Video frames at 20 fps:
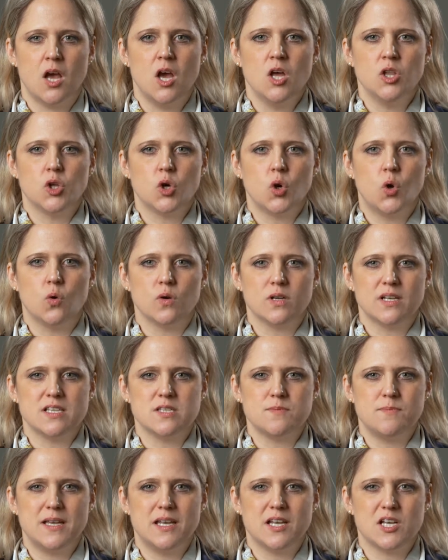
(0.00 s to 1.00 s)
The court has
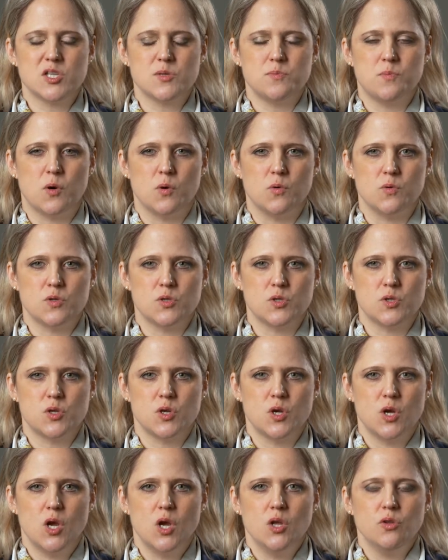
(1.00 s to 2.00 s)
been exposed
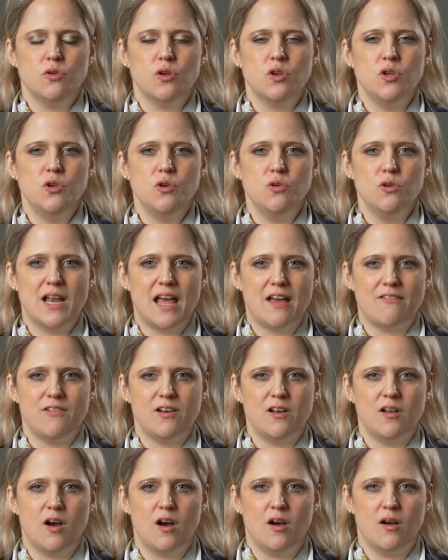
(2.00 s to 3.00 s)
to a new
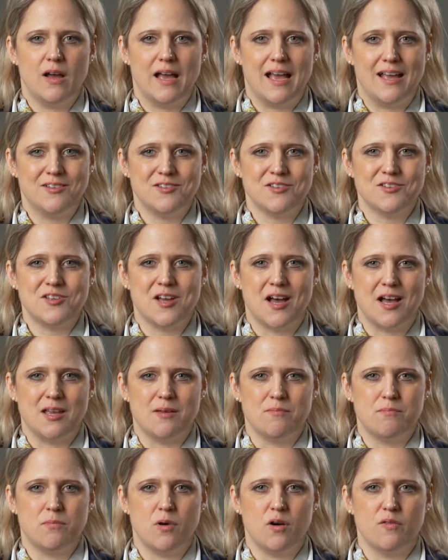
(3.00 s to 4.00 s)
level and
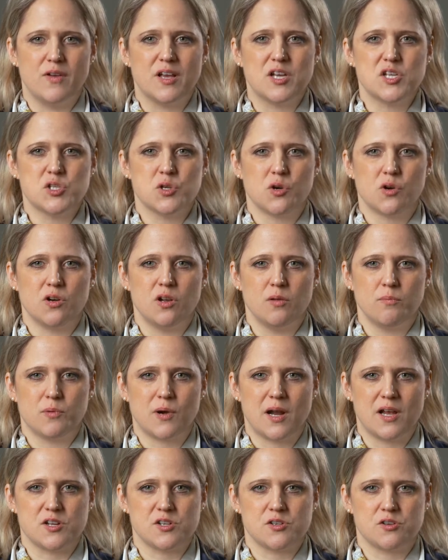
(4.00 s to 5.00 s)
type of external
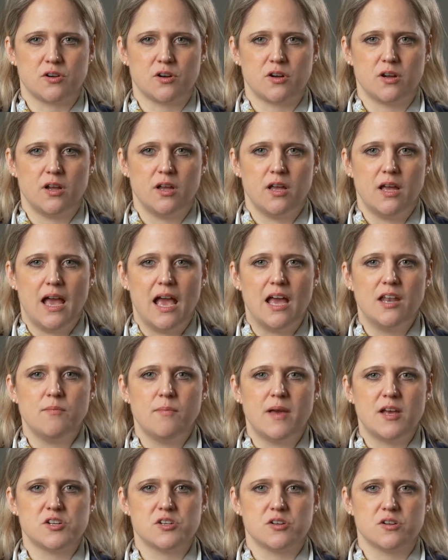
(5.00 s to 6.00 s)
pressure and
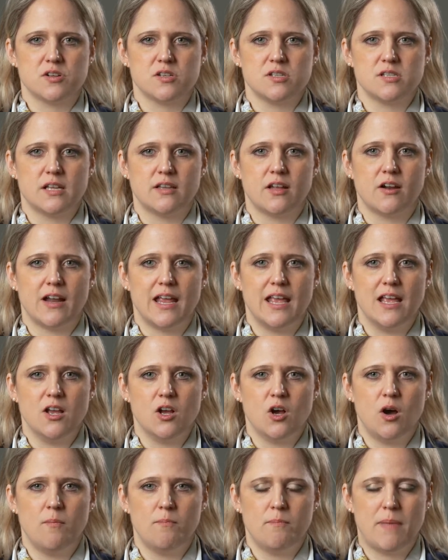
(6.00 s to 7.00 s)
measures that are
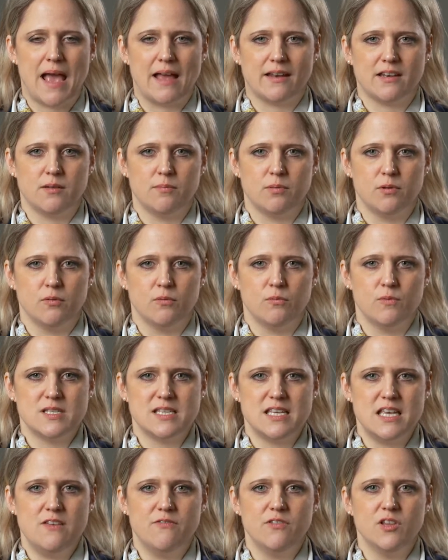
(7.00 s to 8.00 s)
incompatible with
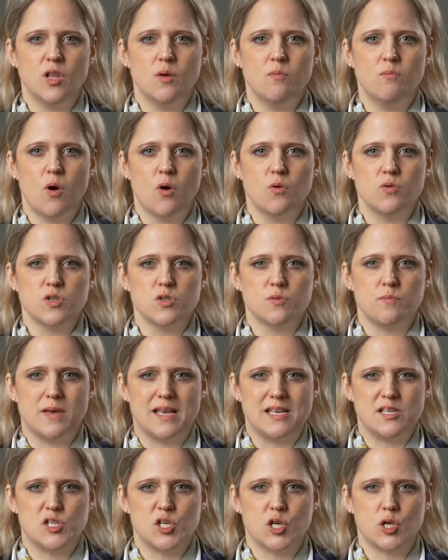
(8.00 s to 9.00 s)
even the most
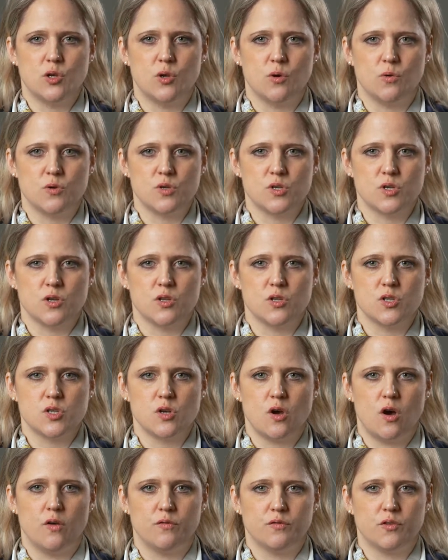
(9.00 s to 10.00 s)
basic notions
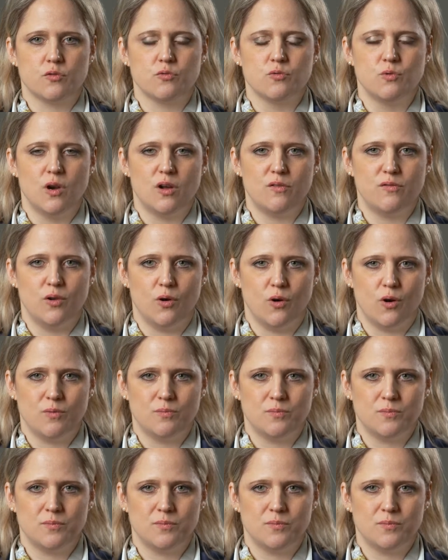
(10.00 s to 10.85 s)
of the rule of law.